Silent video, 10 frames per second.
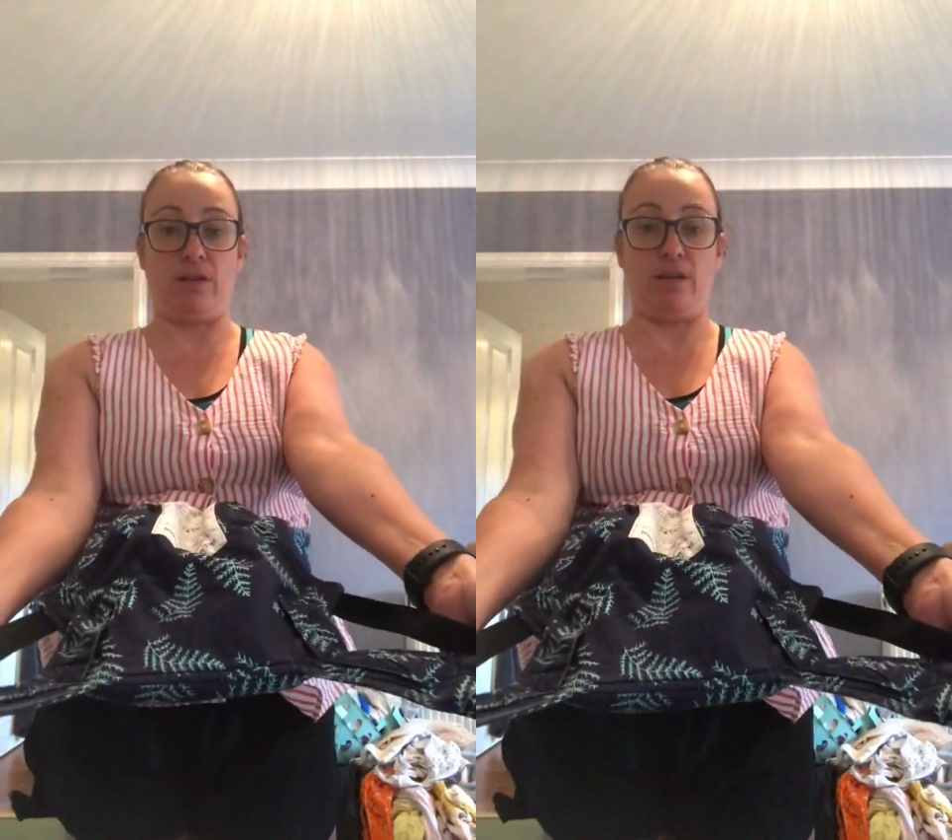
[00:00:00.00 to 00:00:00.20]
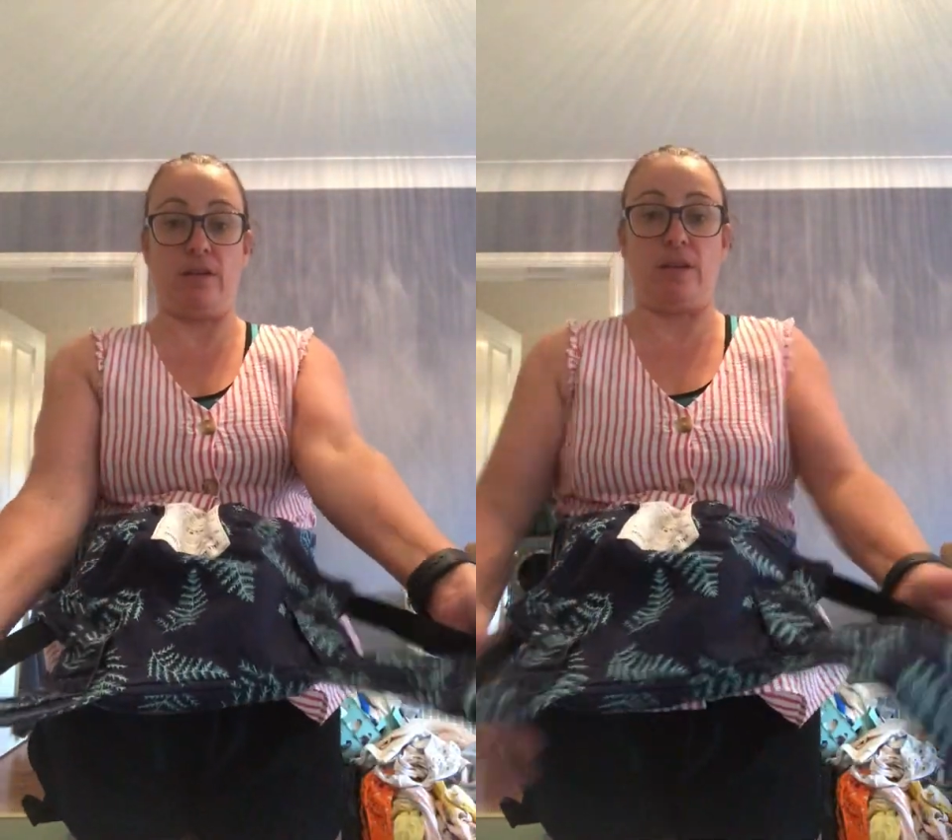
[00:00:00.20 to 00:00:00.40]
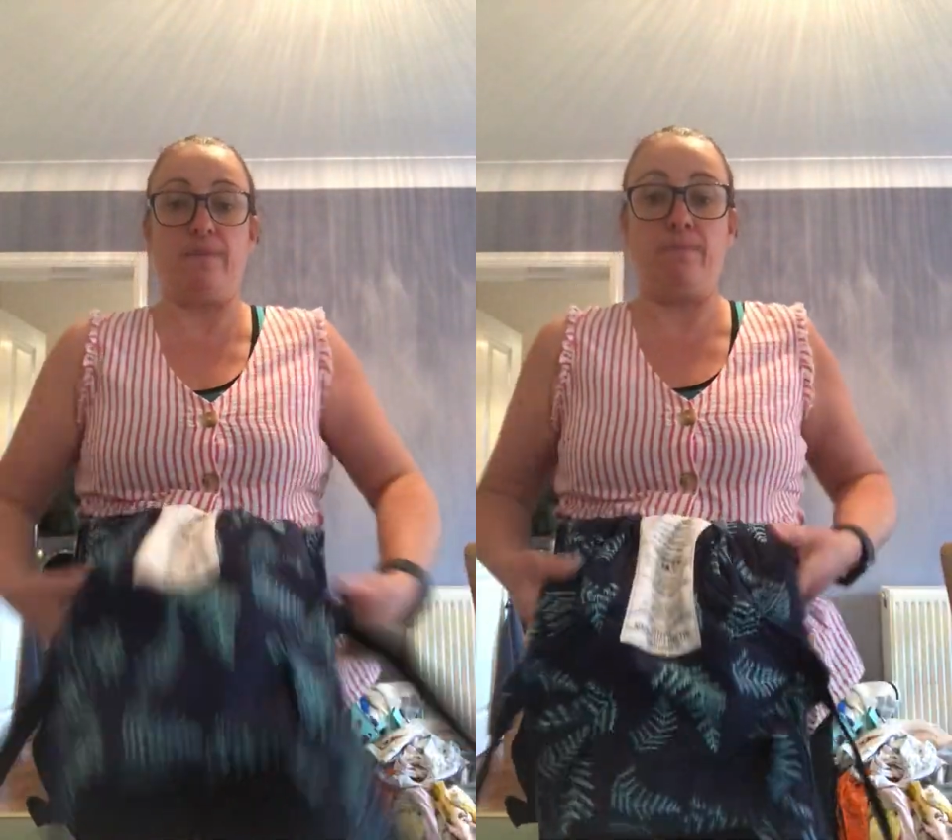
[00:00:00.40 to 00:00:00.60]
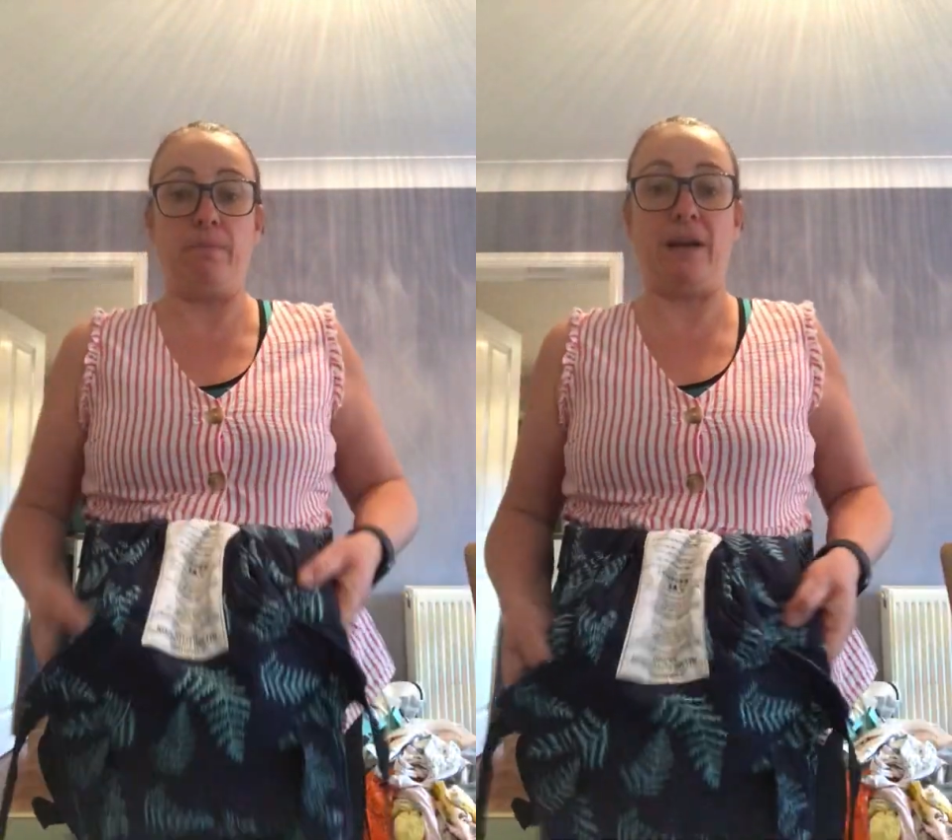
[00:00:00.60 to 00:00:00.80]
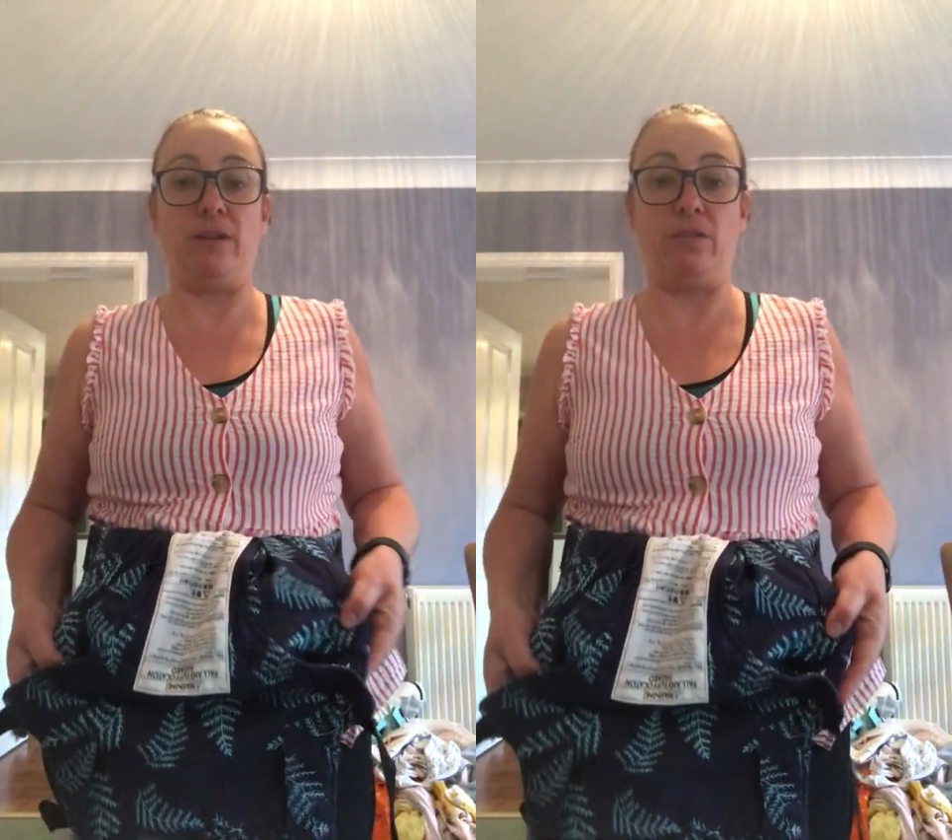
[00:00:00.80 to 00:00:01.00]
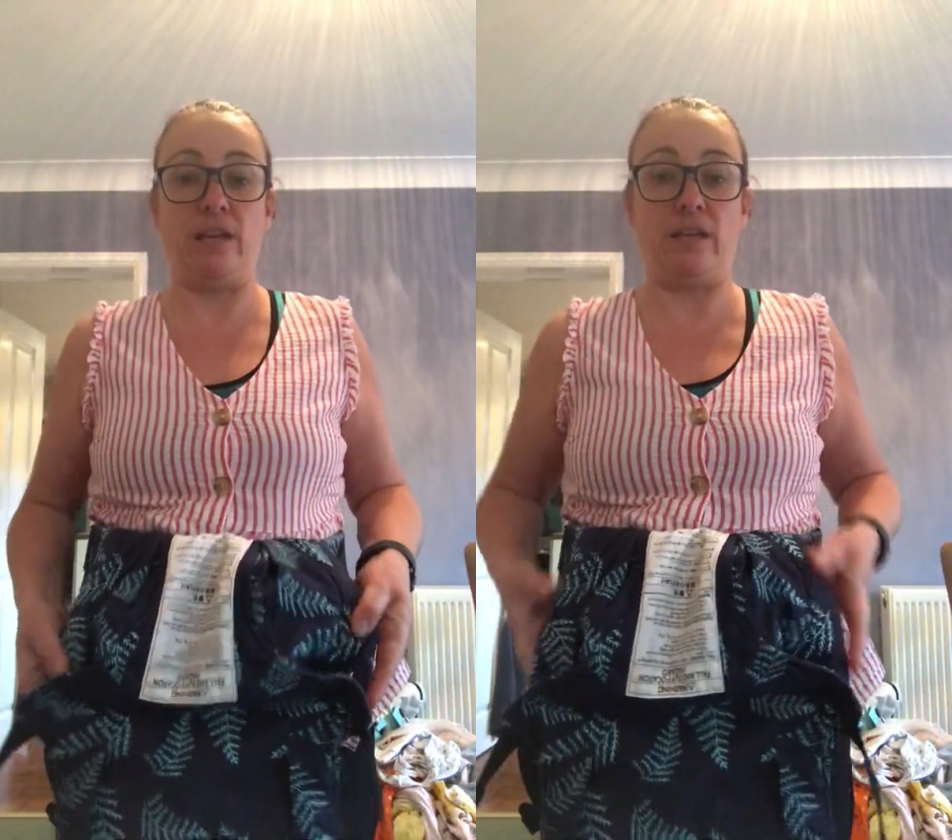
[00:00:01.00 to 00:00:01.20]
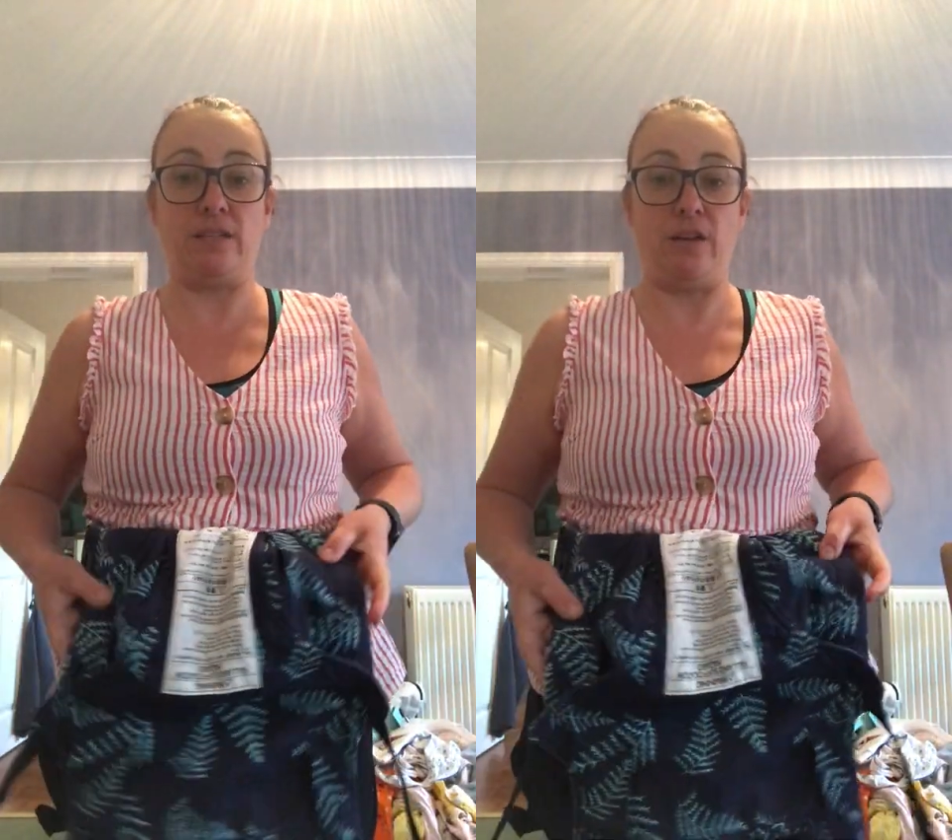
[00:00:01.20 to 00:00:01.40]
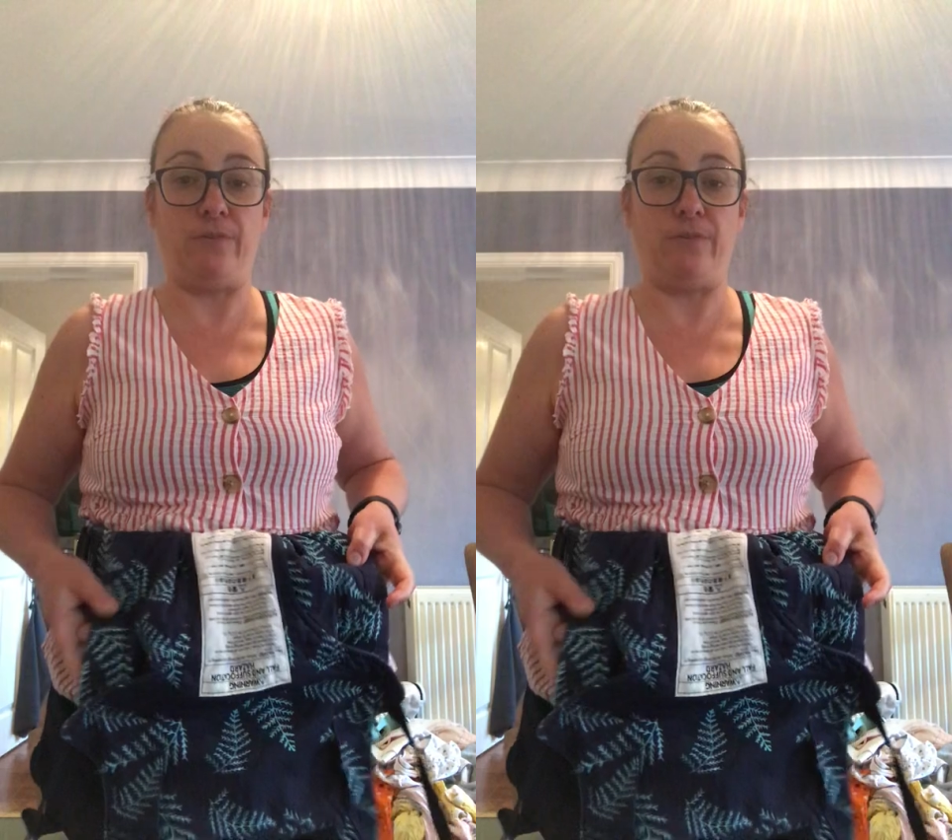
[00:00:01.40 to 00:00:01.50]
the panel like so.